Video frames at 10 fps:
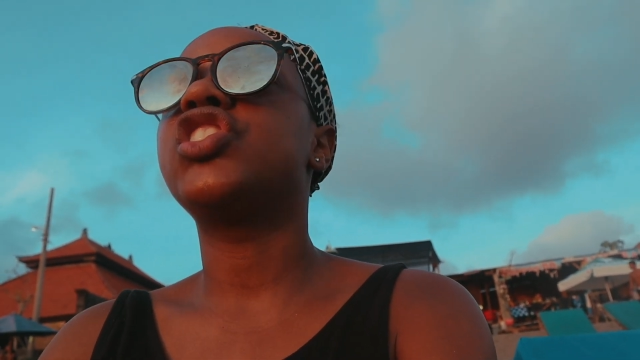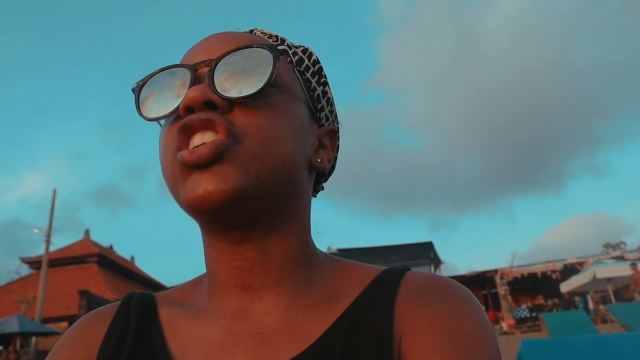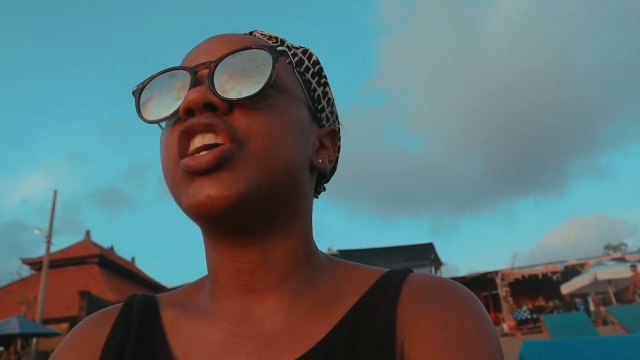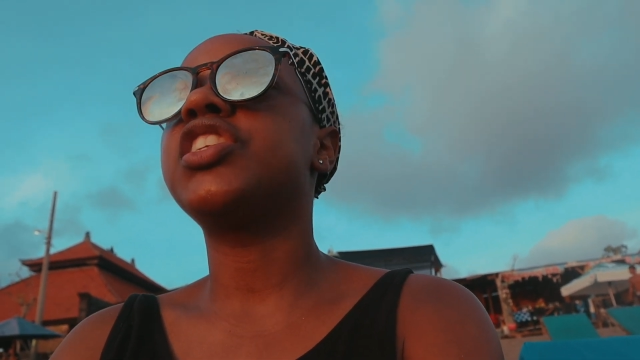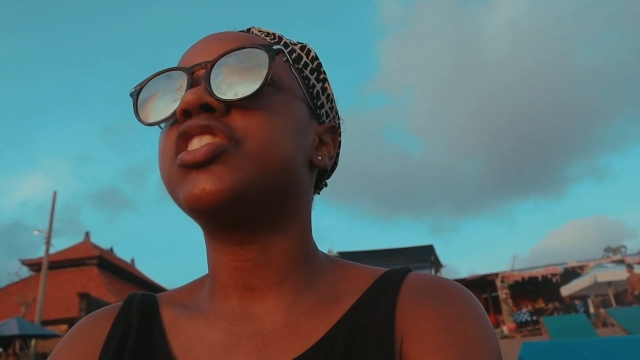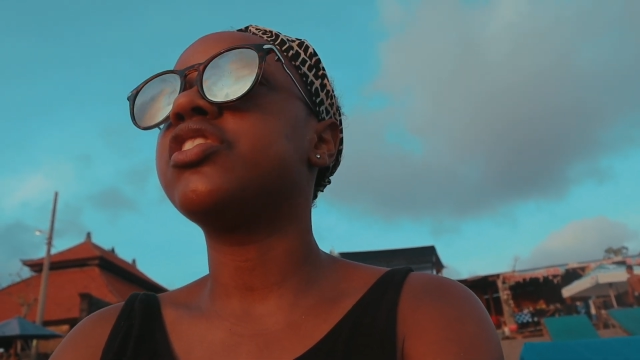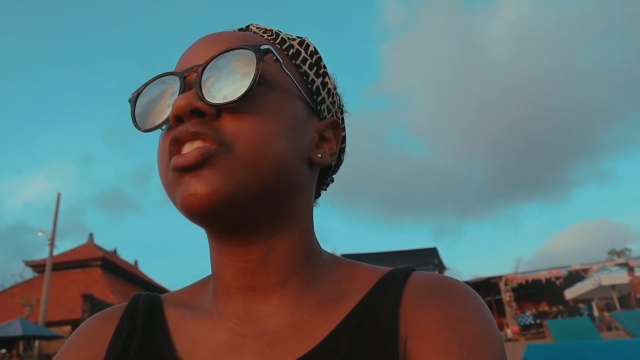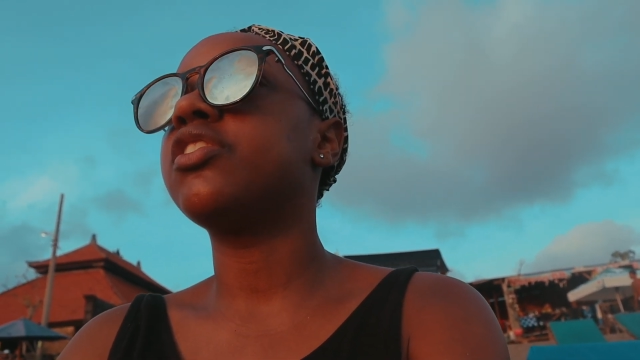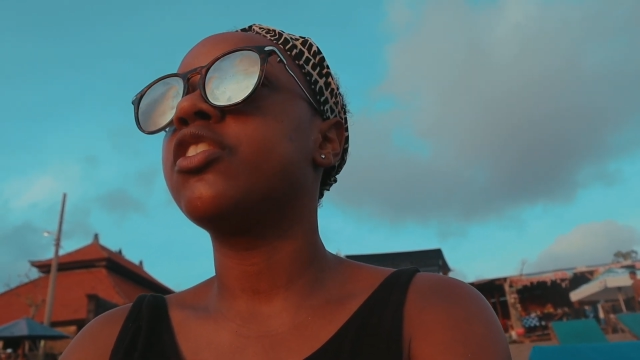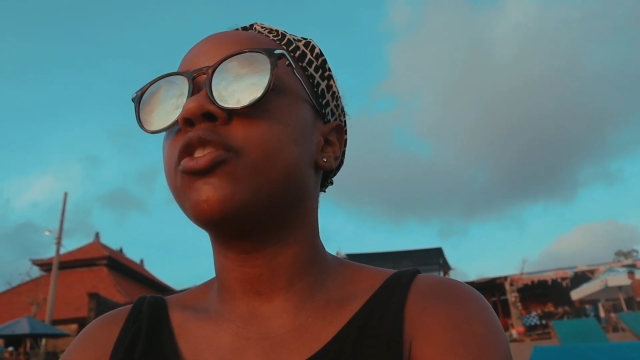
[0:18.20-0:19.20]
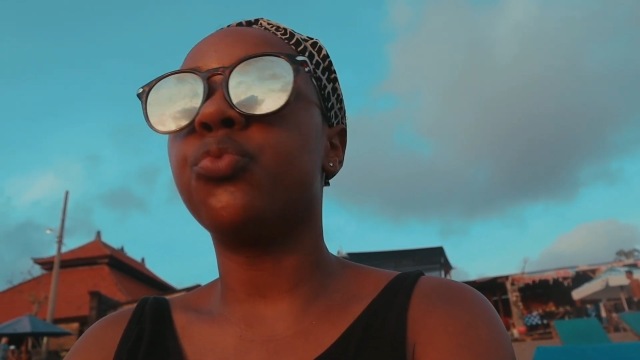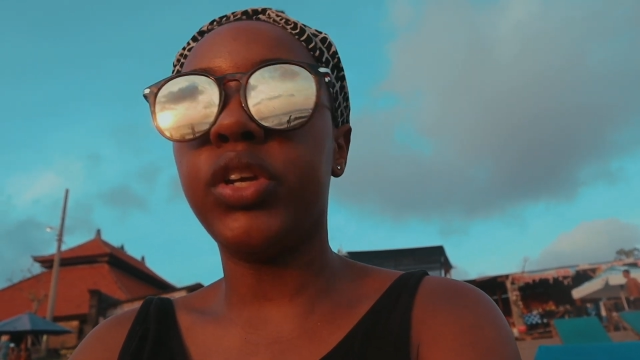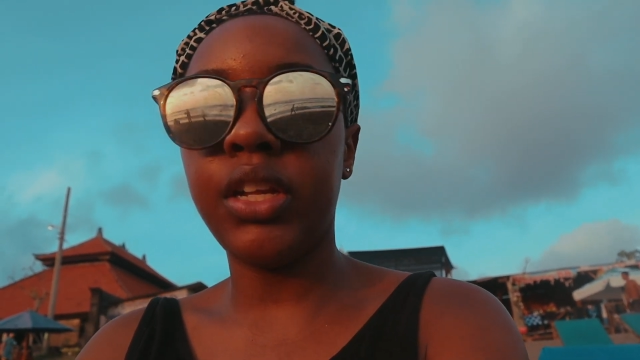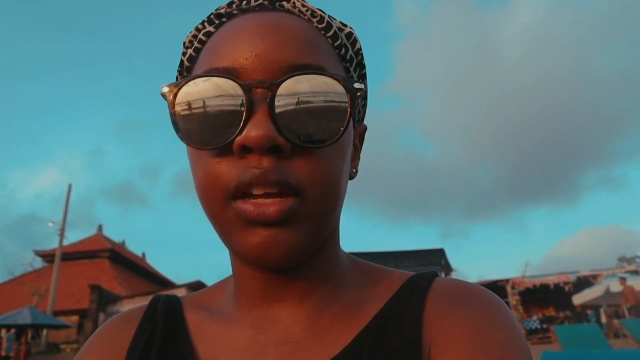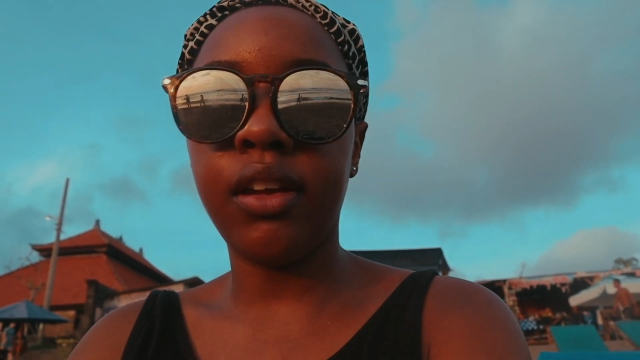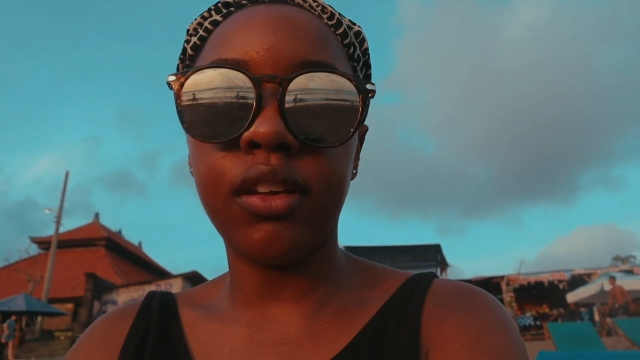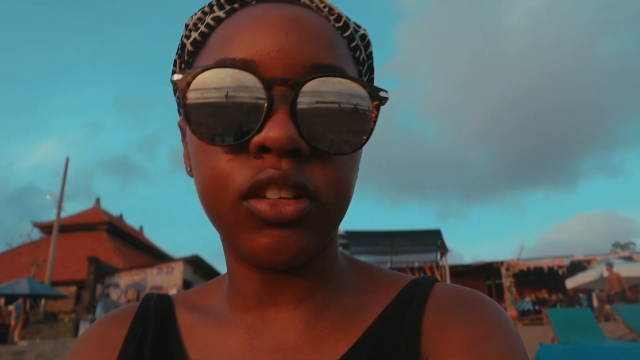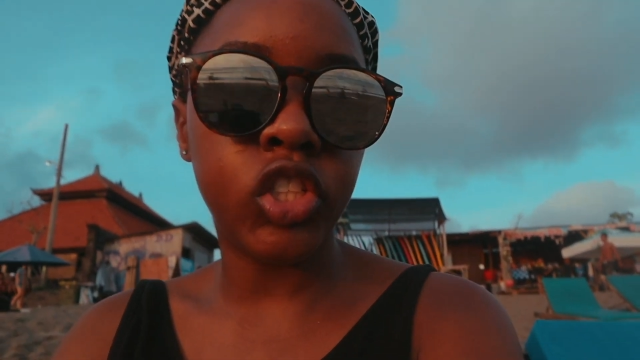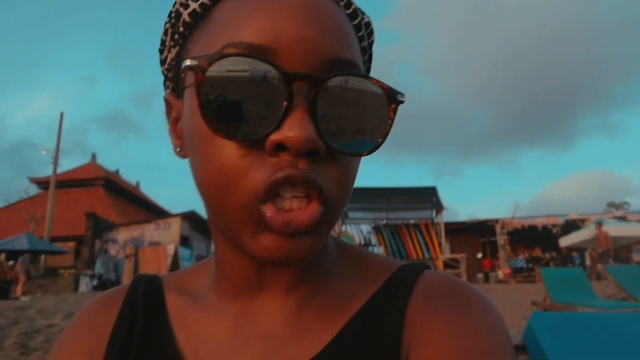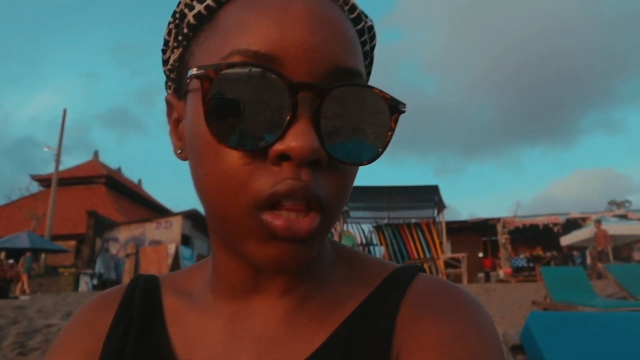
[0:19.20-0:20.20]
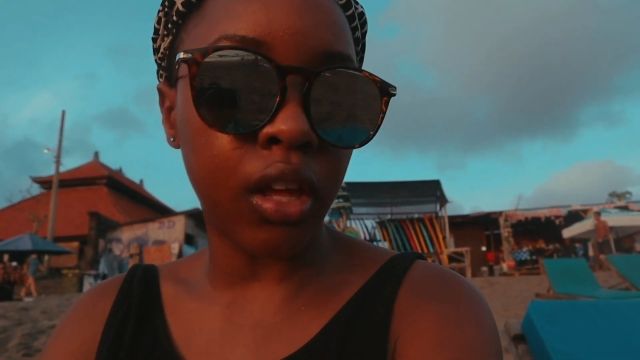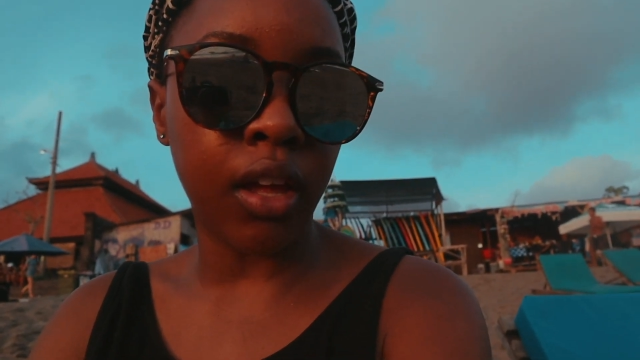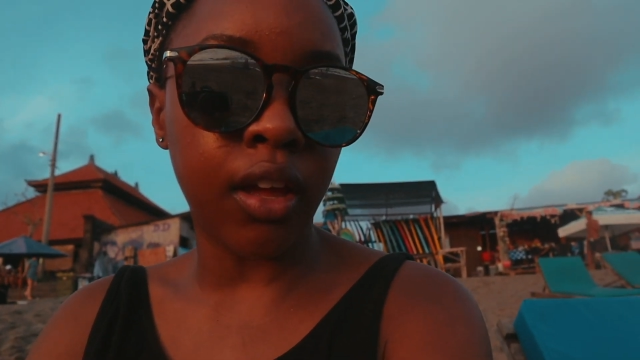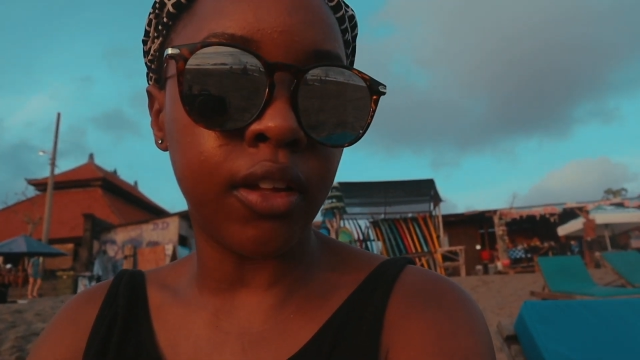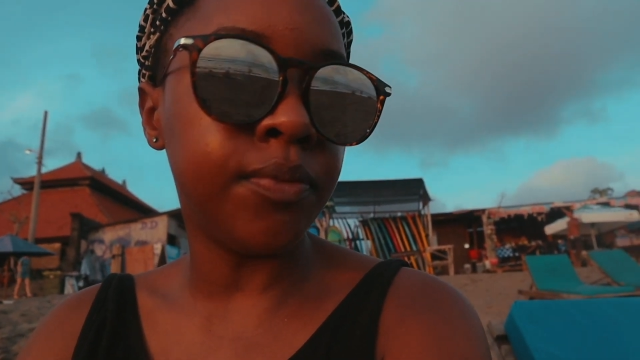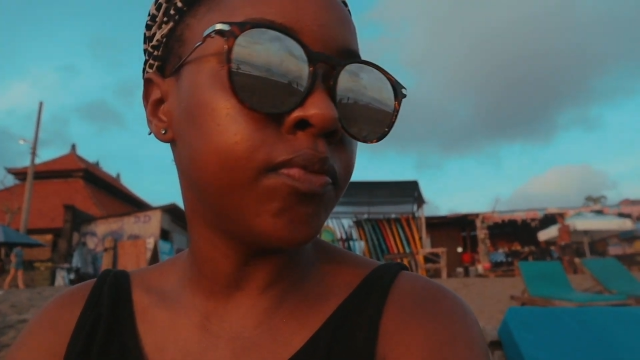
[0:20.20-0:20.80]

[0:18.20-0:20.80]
just reading, chilling,